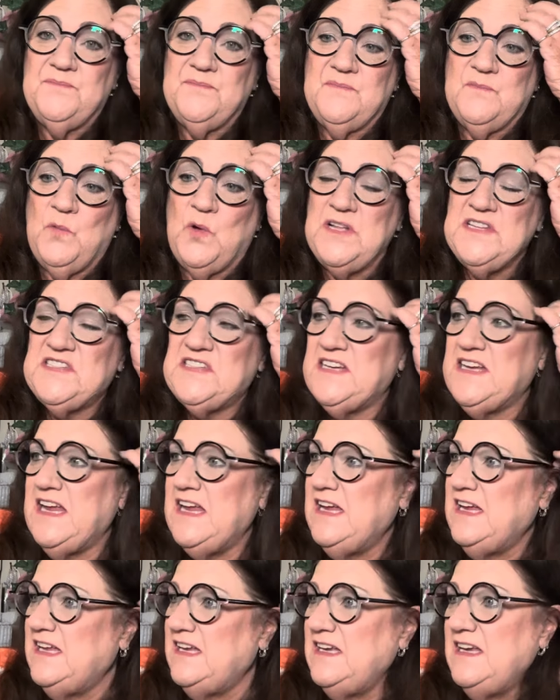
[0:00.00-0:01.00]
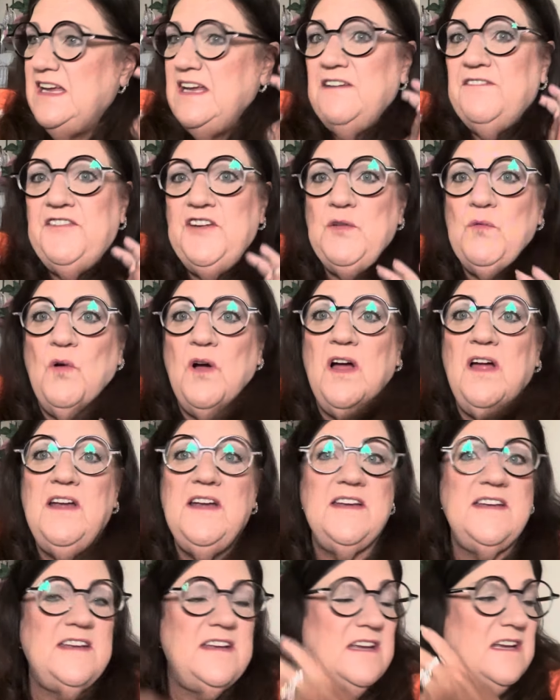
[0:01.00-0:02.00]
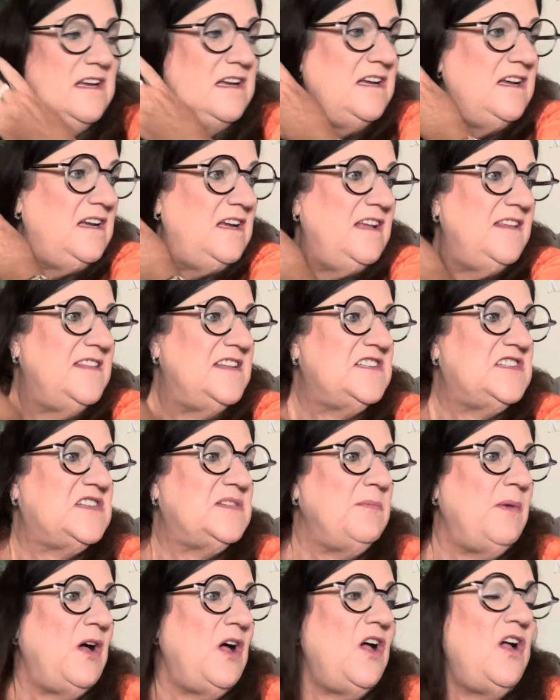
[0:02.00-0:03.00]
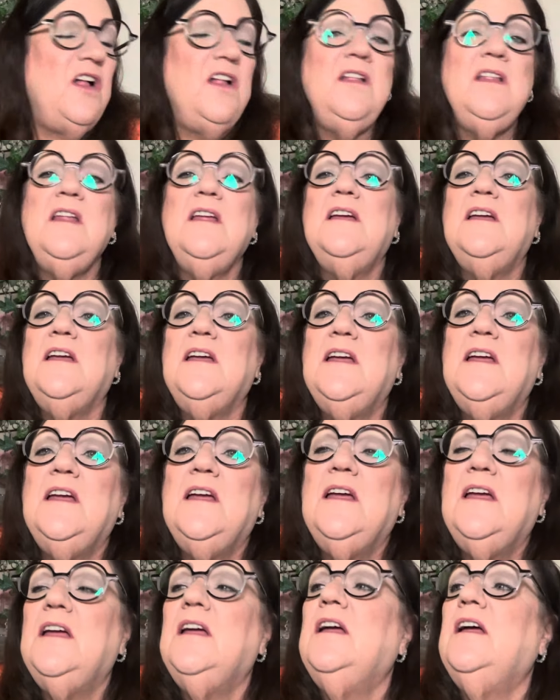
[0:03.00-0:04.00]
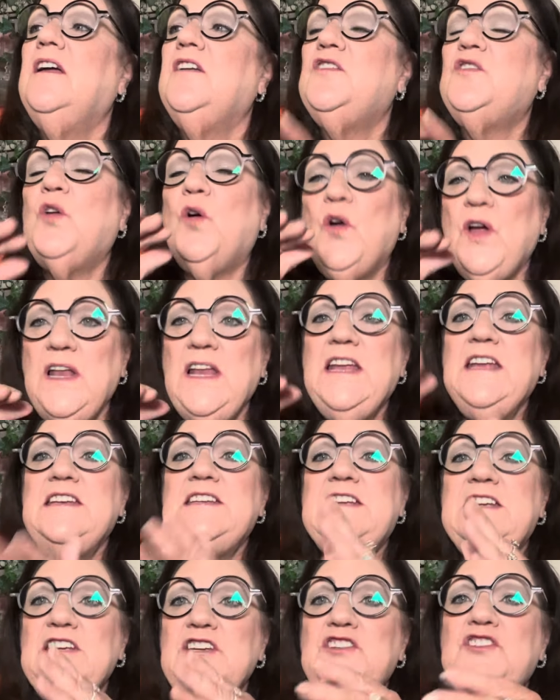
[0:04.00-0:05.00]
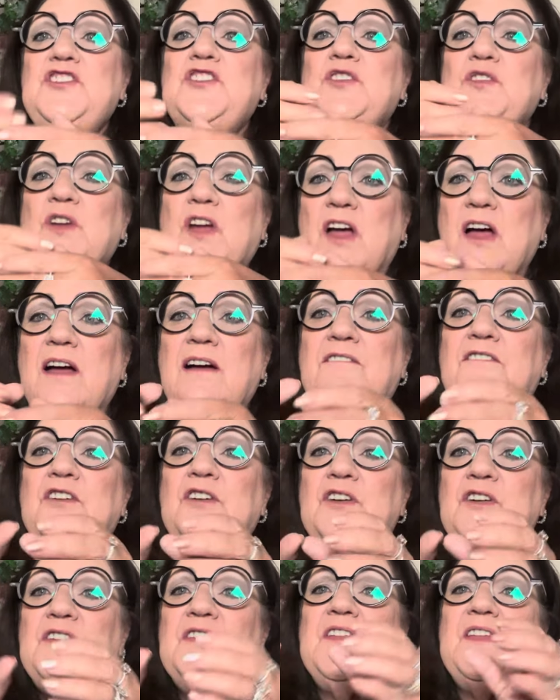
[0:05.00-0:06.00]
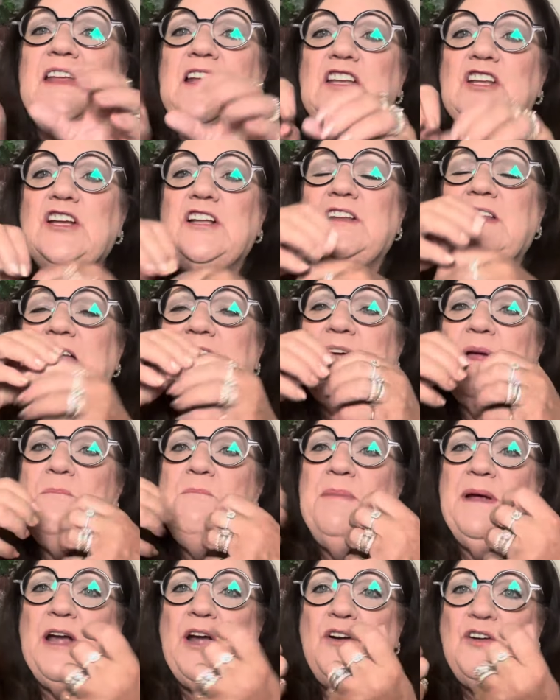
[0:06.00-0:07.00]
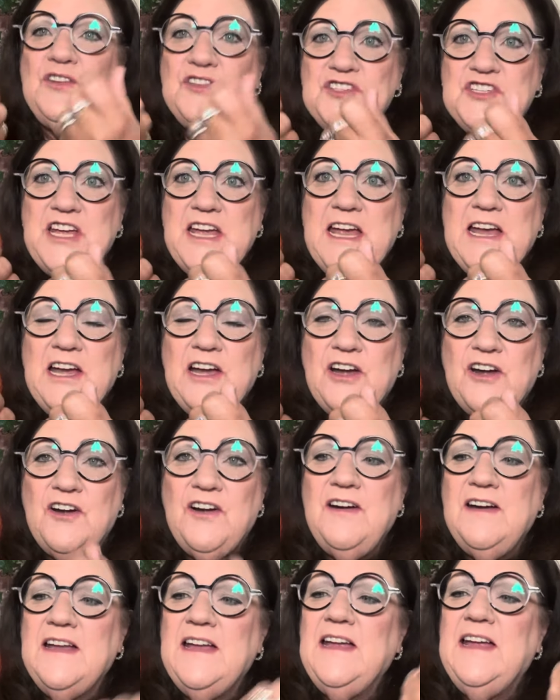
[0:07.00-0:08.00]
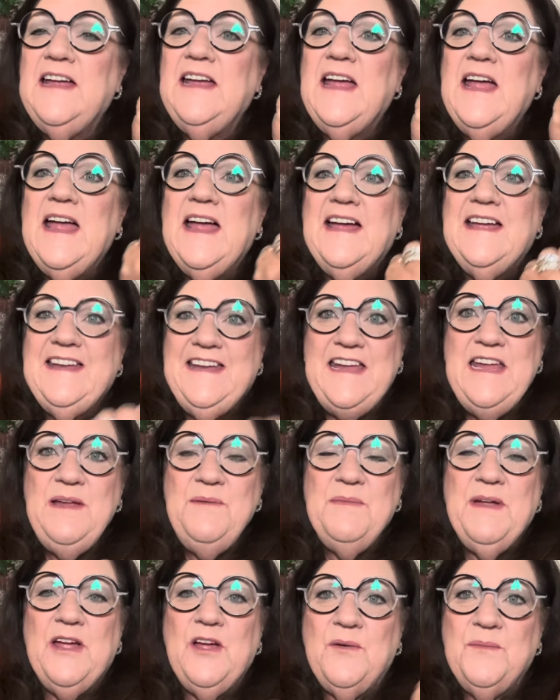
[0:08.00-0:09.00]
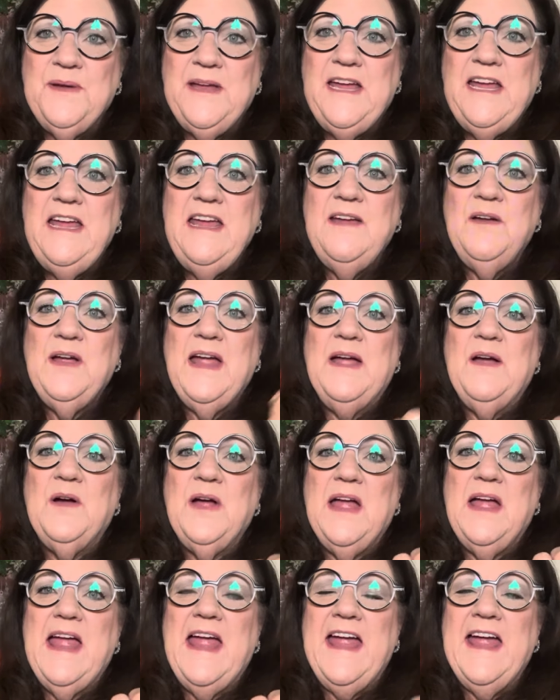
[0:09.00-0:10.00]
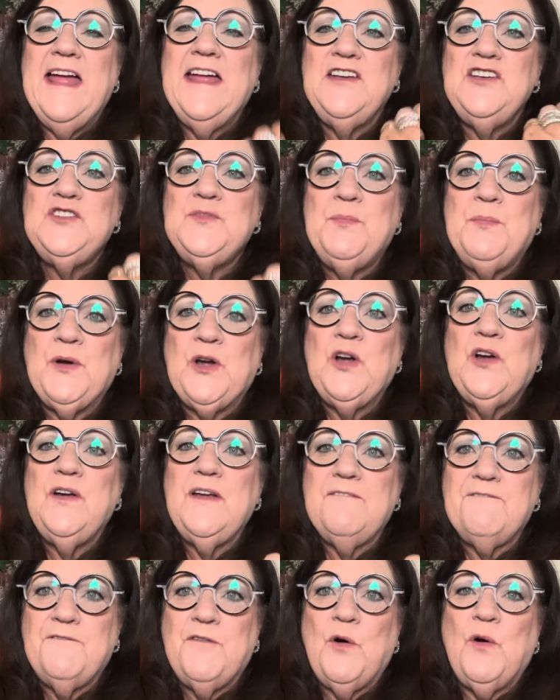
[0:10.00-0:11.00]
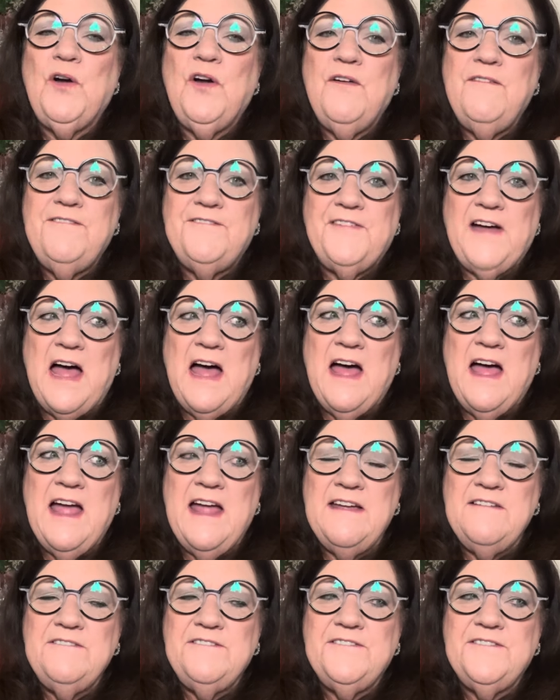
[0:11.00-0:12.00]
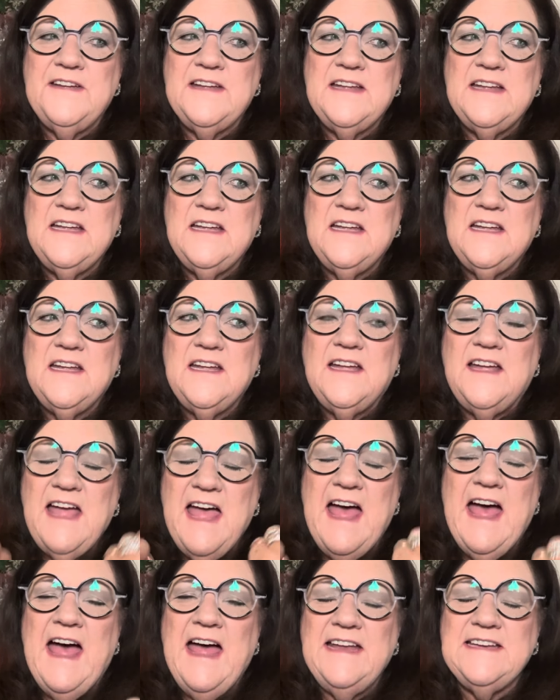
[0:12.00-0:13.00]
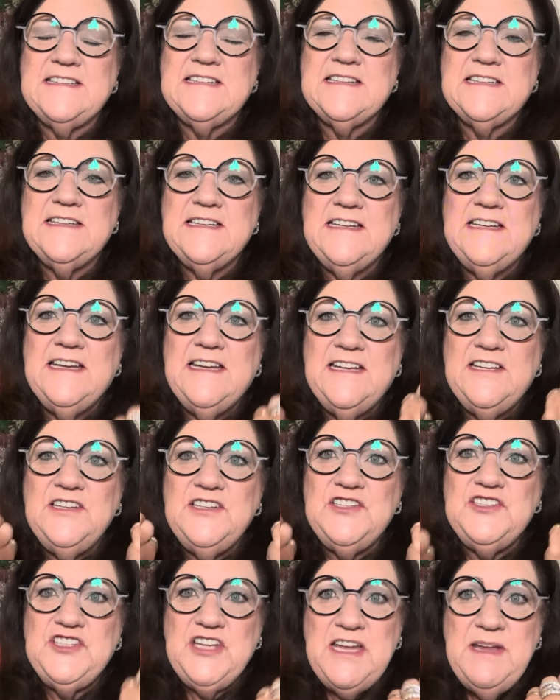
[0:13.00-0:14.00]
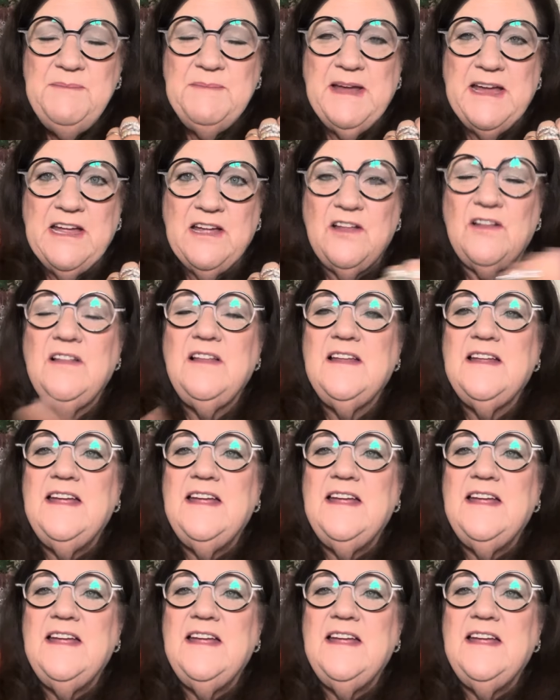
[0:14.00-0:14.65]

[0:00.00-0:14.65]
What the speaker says: once again, if you want the small toilet tissue covers that look like a barrel chair, email me, angebert405@gmail.com,